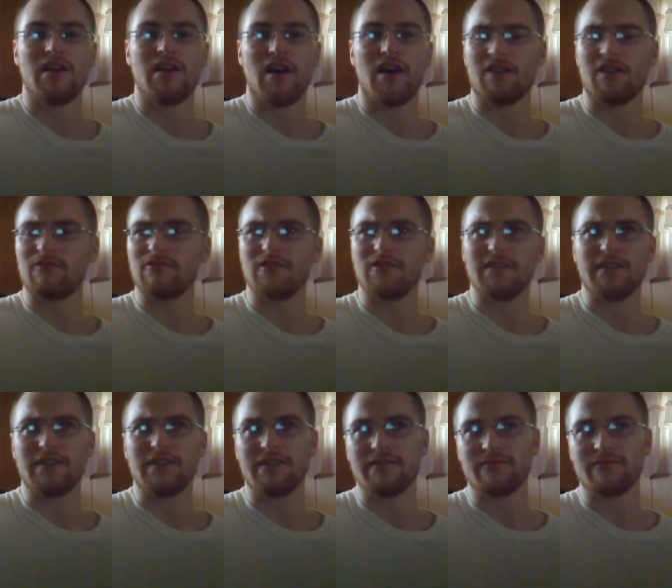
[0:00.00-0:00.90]
I don't really
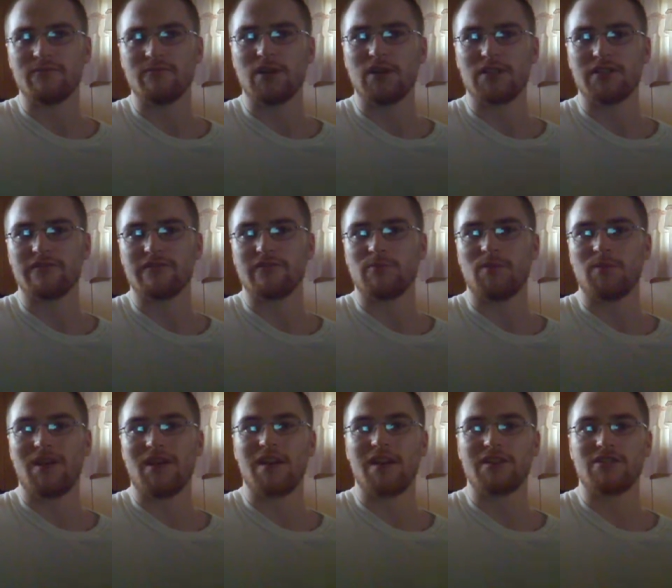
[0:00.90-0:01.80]
have much of a
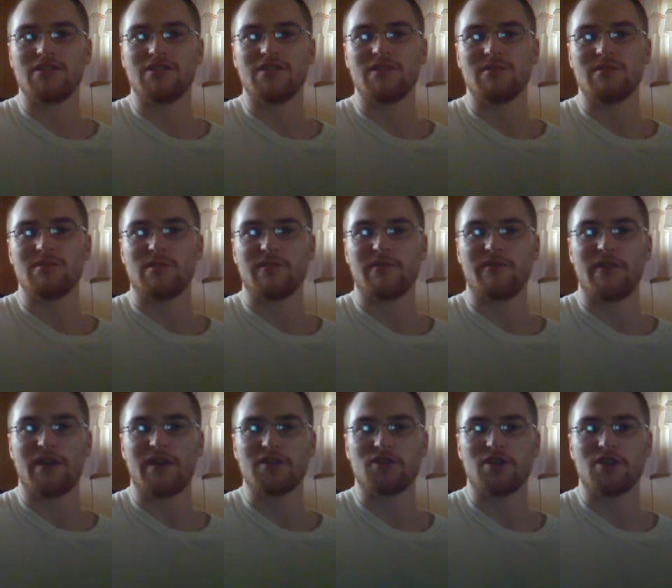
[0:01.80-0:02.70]
passion in the
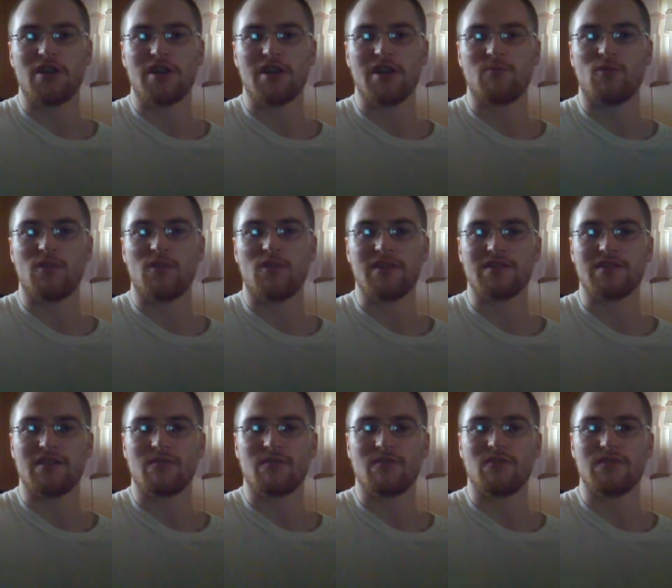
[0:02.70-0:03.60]
profession anymore as
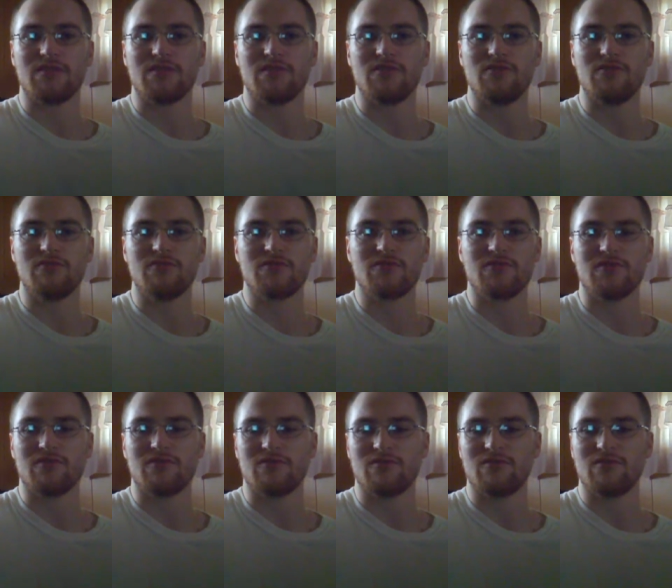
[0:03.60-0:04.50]
I once used
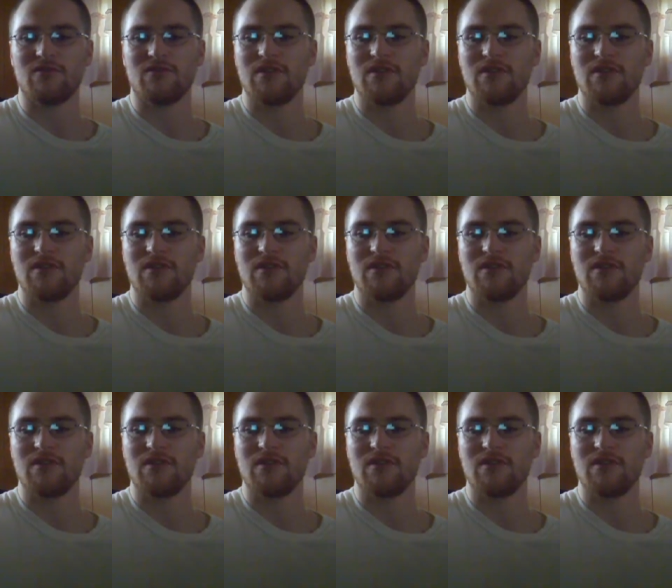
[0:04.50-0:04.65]
to.